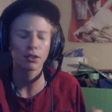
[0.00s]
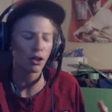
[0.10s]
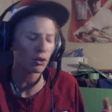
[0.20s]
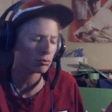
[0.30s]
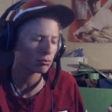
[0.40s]

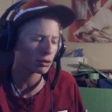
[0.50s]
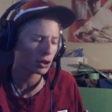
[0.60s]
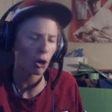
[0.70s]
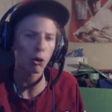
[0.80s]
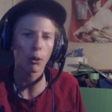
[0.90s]
don't
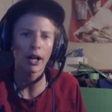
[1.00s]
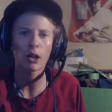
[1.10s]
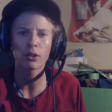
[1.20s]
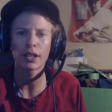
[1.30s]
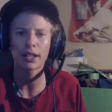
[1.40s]
go
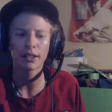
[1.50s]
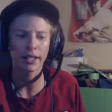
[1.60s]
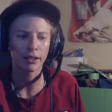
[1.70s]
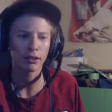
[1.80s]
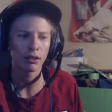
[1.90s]
around and
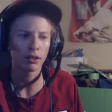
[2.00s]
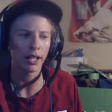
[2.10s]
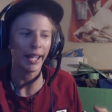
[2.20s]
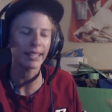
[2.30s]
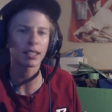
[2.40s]
like
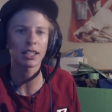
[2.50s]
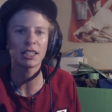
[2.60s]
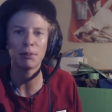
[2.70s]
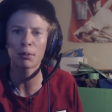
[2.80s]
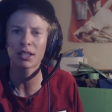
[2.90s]
haze on
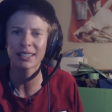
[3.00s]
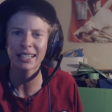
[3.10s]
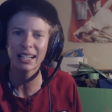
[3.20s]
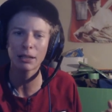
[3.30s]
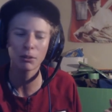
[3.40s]
these people because
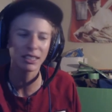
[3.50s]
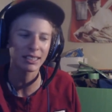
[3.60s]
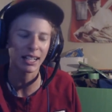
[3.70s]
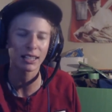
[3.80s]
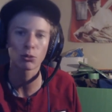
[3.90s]
that's kind of what
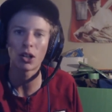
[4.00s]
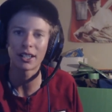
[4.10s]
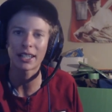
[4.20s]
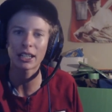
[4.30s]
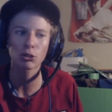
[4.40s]
these guys
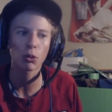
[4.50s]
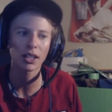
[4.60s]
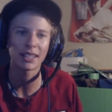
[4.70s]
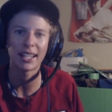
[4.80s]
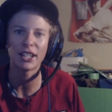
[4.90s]
want. They just
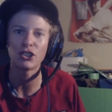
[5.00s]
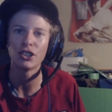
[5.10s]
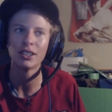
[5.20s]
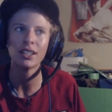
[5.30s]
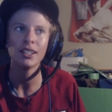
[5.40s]
want
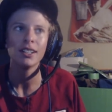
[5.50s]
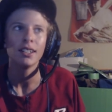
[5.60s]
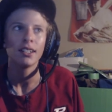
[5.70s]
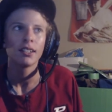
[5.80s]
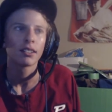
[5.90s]
attention.
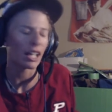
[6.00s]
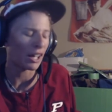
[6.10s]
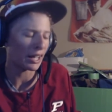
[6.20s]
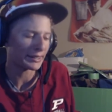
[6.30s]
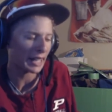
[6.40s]

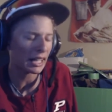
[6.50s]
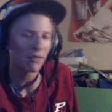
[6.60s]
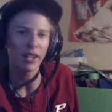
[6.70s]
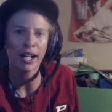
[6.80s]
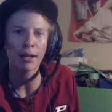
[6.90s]
instead
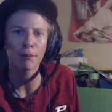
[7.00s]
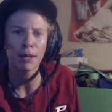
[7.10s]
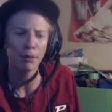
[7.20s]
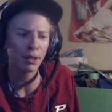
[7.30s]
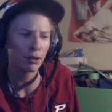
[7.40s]
of that,
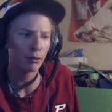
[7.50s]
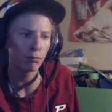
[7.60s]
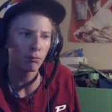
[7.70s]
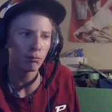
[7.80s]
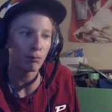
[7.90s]

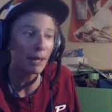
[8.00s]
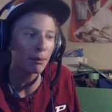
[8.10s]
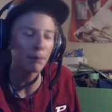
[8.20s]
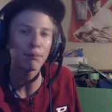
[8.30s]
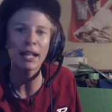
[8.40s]
maybe
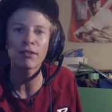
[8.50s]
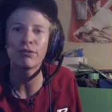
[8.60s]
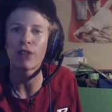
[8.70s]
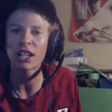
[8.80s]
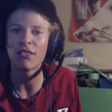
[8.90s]
maybe make
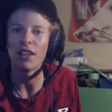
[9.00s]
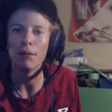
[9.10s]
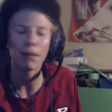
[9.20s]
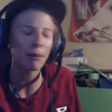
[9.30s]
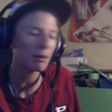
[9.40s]
fun of
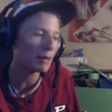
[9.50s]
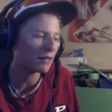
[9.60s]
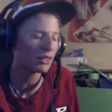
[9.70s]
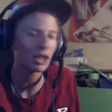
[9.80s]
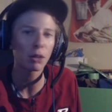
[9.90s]
them. Maybe make
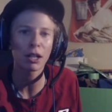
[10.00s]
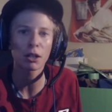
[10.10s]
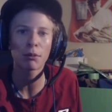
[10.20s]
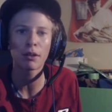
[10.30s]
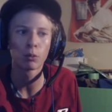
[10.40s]
a video
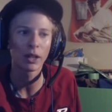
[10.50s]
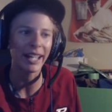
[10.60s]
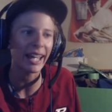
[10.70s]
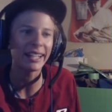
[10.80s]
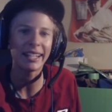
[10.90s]
about them
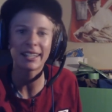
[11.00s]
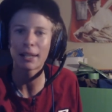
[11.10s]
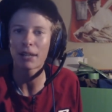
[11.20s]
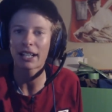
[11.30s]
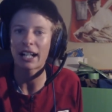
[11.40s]
re-editing
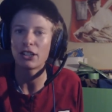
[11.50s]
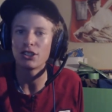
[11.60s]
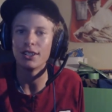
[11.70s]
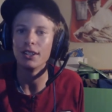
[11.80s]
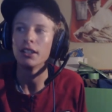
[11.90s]
them like I
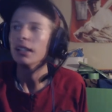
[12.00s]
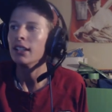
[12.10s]
just did.